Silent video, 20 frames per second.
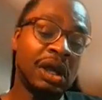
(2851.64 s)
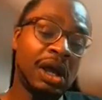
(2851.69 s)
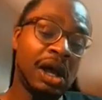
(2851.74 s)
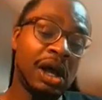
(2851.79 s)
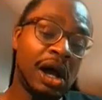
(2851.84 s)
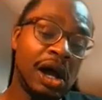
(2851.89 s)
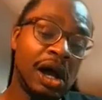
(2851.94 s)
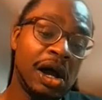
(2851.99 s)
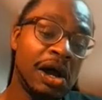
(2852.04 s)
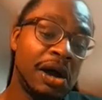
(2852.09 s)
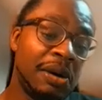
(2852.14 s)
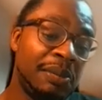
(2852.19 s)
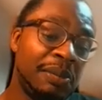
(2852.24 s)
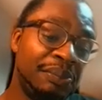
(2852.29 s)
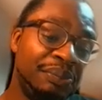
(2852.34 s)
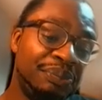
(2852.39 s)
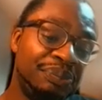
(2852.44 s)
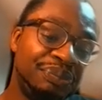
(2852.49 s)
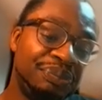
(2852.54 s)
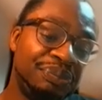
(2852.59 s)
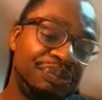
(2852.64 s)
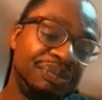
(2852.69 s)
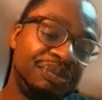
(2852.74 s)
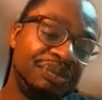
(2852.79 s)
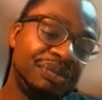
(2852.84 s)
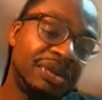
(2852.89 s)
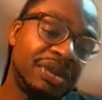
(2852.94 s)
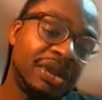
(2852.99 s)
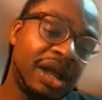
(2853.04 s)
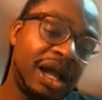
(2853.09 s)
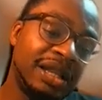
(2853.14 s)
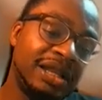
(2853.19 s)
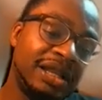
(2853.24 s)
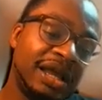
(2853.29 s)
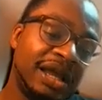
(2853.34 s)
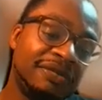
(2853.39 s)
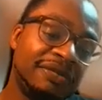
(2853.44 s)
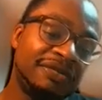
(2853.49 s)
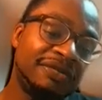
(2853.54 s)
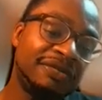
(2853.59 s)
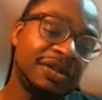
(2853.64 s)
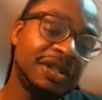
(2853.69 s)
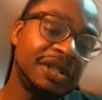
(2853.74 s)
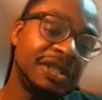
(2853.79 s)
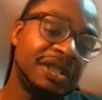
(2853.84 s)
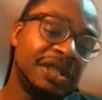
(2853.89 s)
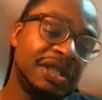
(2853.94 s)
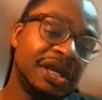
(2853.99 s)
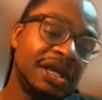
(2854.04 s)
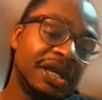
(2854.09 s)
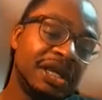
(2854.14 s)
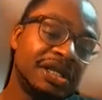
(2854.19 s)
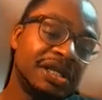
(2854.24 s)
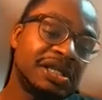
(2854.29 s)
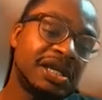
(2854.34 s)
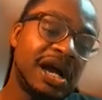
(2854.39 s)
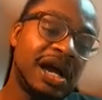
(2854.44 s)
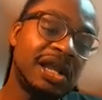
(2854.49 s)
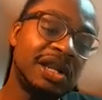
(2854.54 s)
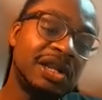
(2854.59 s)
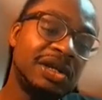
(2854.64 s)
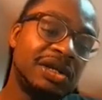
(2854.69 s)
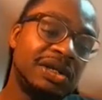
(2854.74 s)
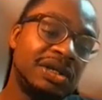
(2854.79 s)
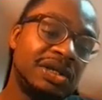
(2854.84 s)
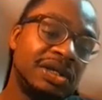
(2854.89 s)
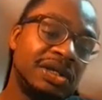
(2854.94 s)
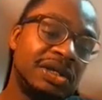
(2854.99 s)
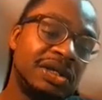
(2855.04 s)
I definitely think it's kind of